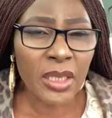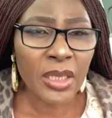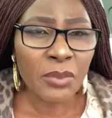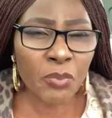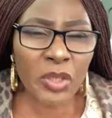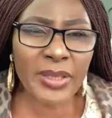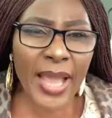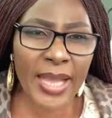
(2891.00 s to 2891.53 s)

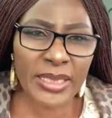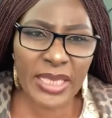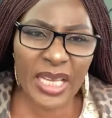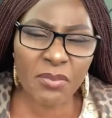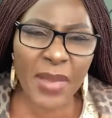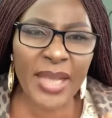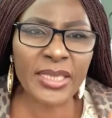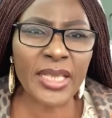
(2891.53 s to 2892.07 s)
But I
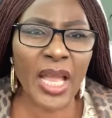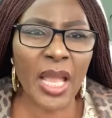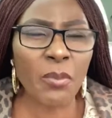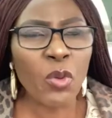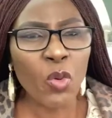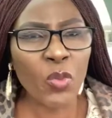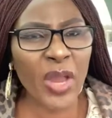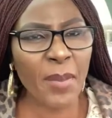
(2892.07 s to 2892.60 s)
take my time,
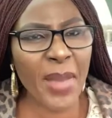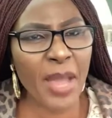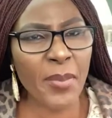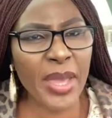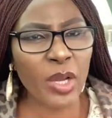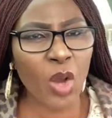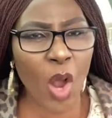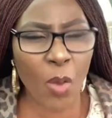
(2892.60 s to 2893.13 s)
wear my
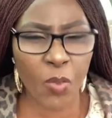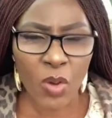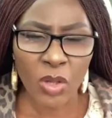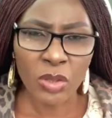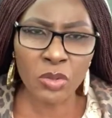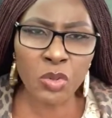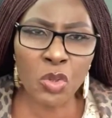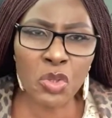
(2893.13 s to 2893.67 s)
makeup,
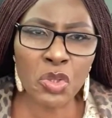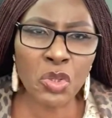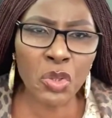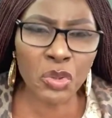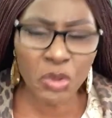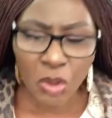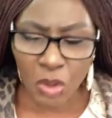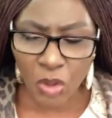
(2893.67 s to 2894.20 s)
look
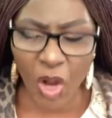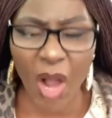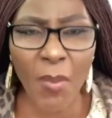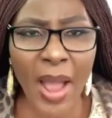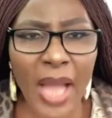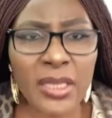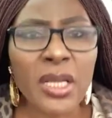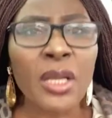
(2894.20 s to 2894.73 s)
good, come
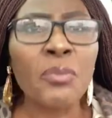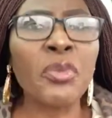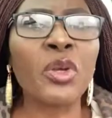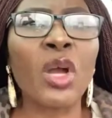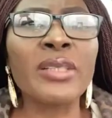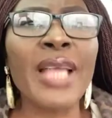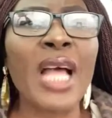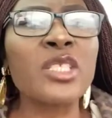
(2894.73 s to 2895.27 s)
out.
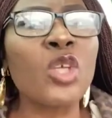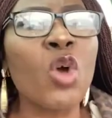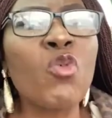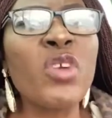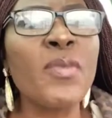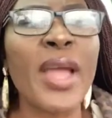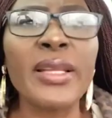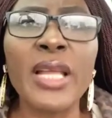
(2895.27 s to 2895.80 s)
Because there are some
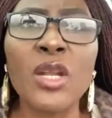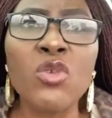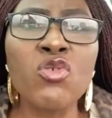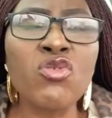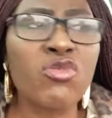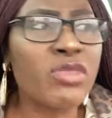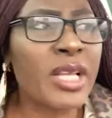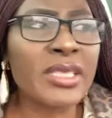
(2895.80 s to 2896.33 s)
women,
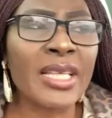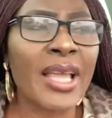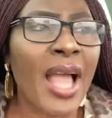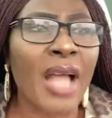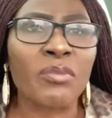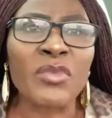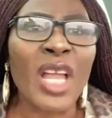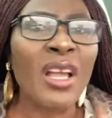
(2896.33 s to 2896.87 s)

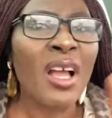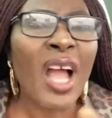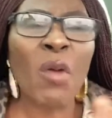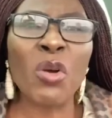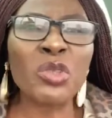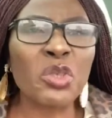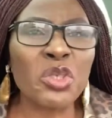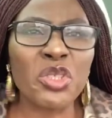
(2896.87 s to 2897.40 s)
I
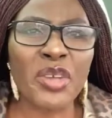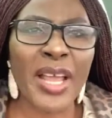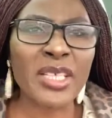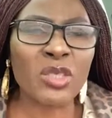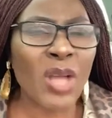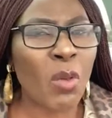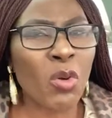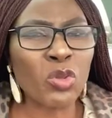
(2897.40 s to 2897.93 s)
want to
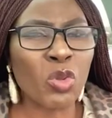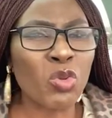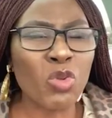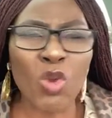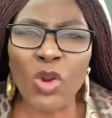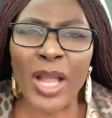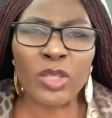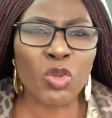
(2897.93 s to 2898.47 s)
dress, so I want to
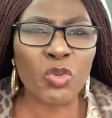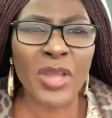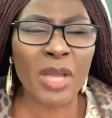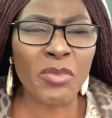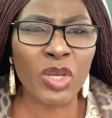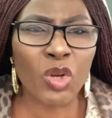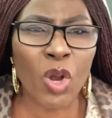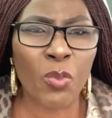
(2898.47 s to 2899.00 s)
learn how to wear
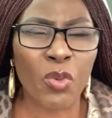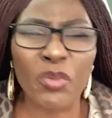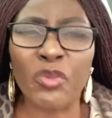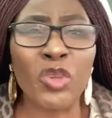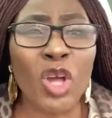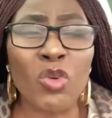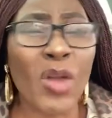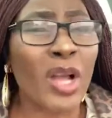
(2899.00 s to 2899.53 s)
makeup. If you
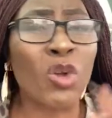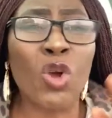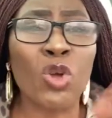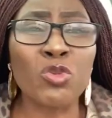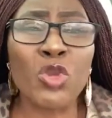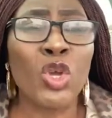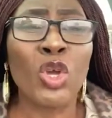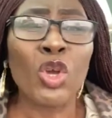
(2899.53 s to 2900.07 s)
don't know,
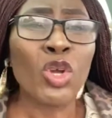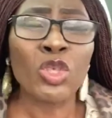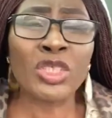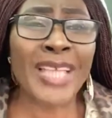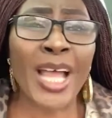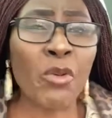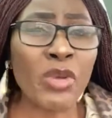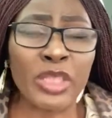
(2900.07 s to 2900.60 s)
go
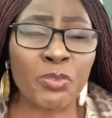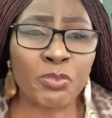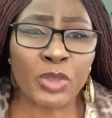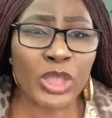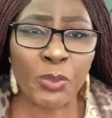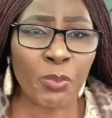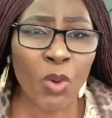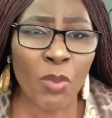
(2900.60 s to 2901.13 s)
start with
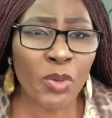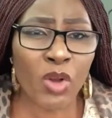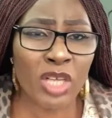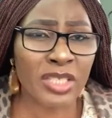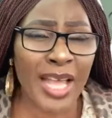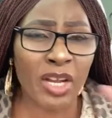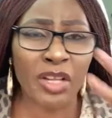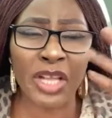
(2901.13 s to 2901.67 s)
cheap one,
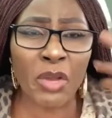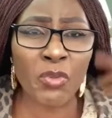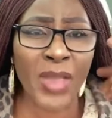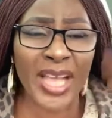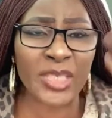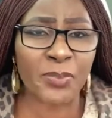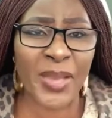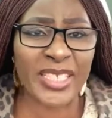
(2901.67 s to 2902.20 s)
because I know they
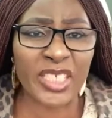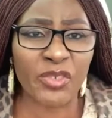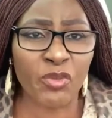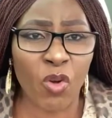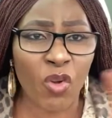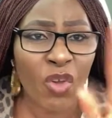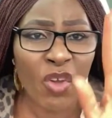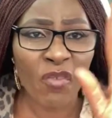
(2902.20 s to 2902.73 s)
wear expensive
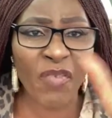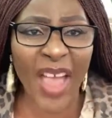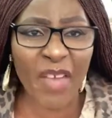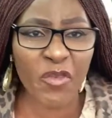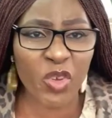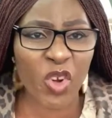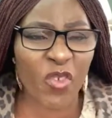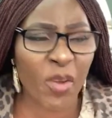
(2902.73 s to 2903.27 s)
one.
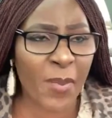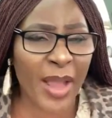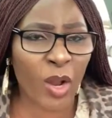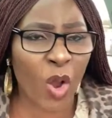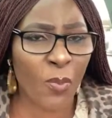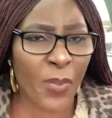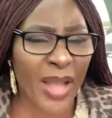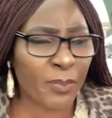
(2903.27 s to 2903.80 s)
€5 for my
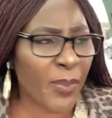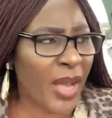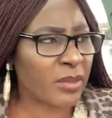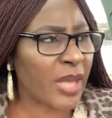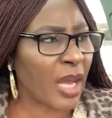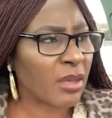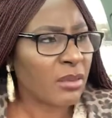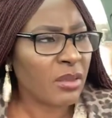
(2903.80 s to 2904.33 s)
compact
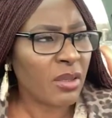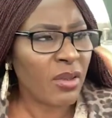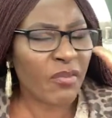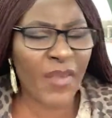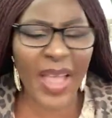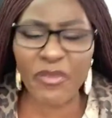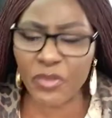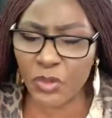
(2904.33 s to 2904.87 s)
powder.
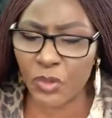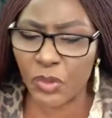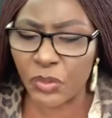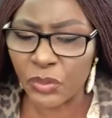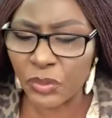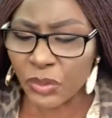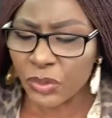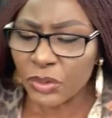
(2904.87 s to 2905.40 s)
€5.
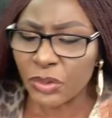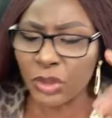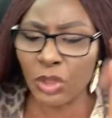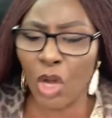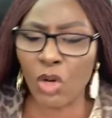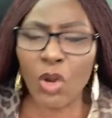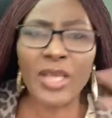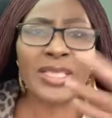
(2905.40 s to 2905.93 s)
You
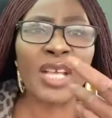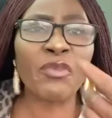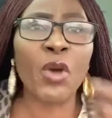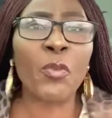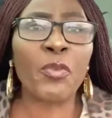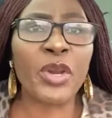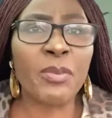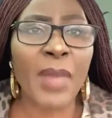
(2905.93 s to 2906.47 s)
know, because they
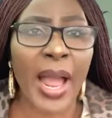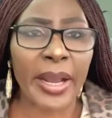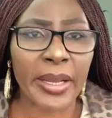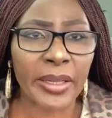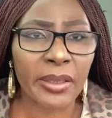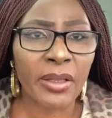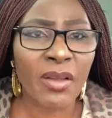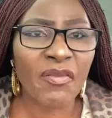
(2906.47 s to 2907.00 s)
for Primark.
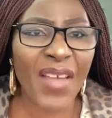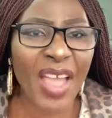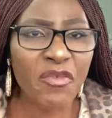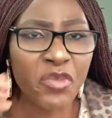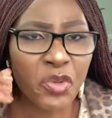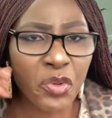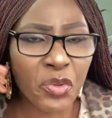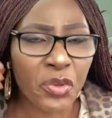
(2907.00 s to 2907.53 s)

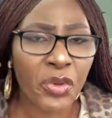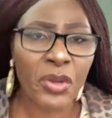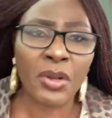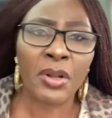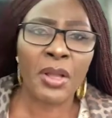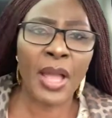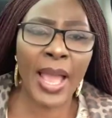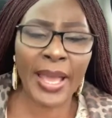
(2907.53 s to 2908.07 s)
€5.
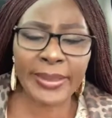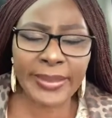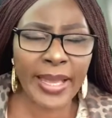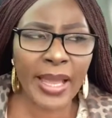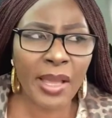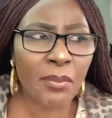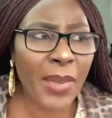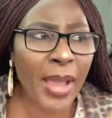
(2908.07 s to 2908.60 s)

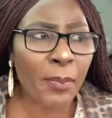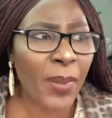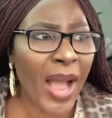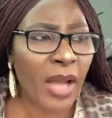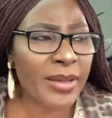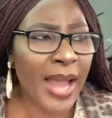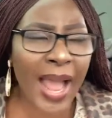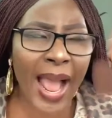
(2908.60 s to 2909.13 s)
And my
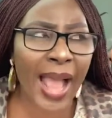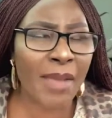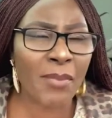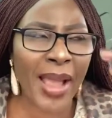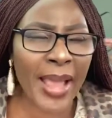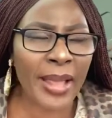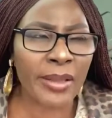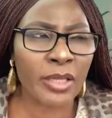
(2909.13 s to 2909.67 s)
powder,
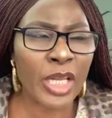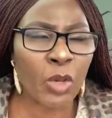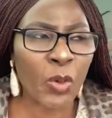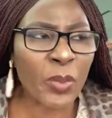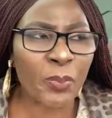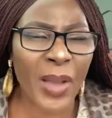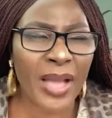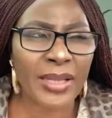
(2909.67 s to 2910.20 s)
my
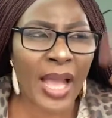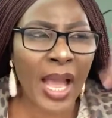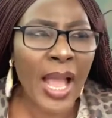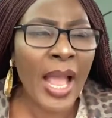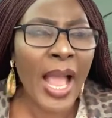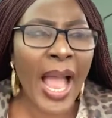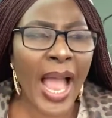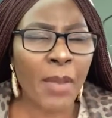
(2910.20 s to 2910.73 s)
liquid powder,
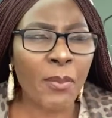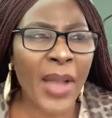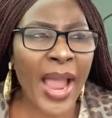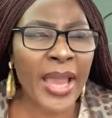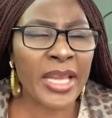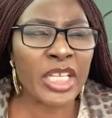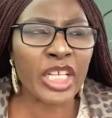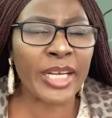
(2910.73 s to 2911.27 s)
I buy
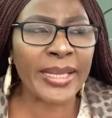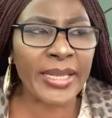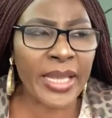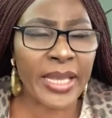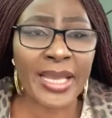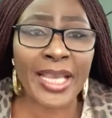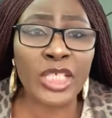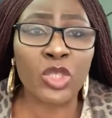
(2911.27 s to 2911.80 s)
in
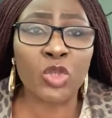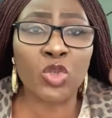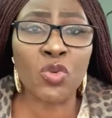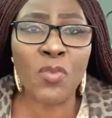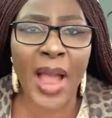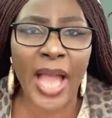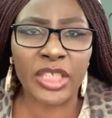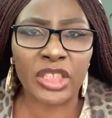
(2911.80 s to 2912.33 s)
clinic. It's too
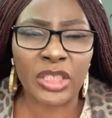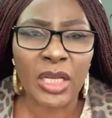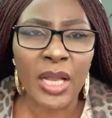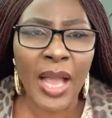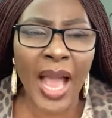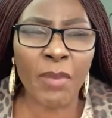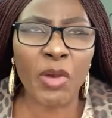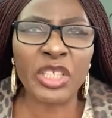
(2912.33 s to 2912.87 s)
much.
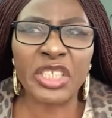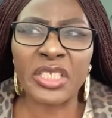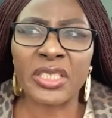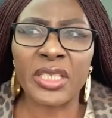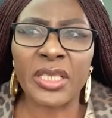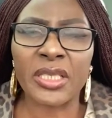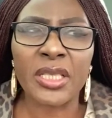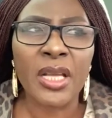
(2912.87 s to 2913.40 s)
How much is
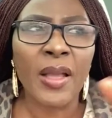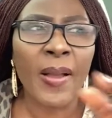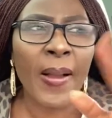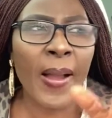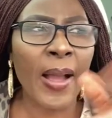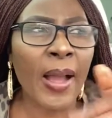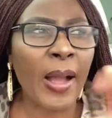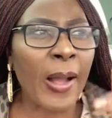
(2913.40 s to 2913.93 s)
it?
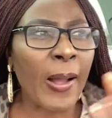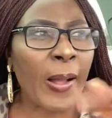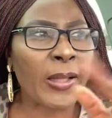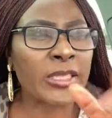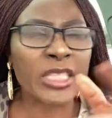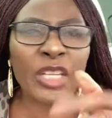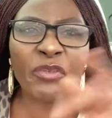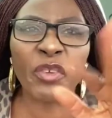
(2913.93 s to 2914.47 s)
I
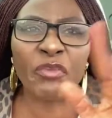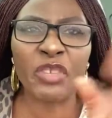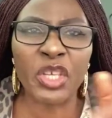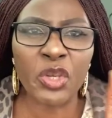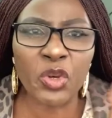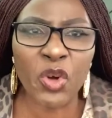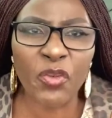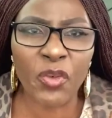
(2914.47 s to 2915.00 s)
think
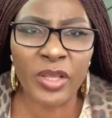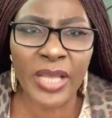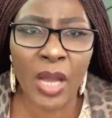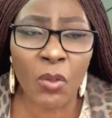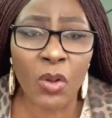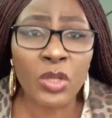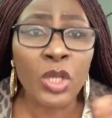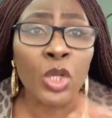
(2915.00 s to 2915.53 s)
€15 for that
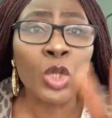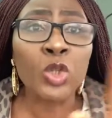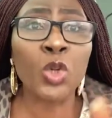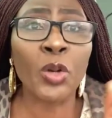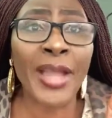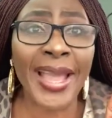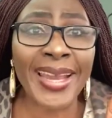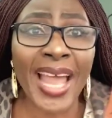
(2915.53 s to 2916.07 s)
one.
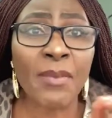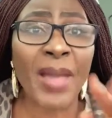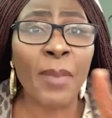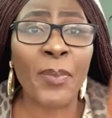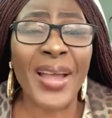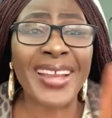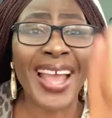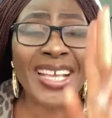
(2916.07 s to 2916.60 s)
Together, my
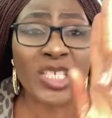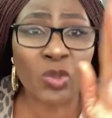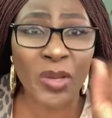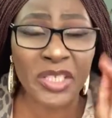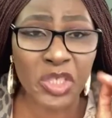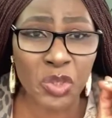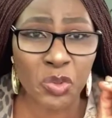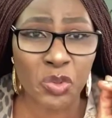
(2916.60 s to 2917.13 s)
powder is
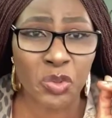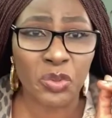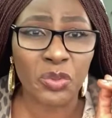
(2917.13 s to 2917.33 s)
€20.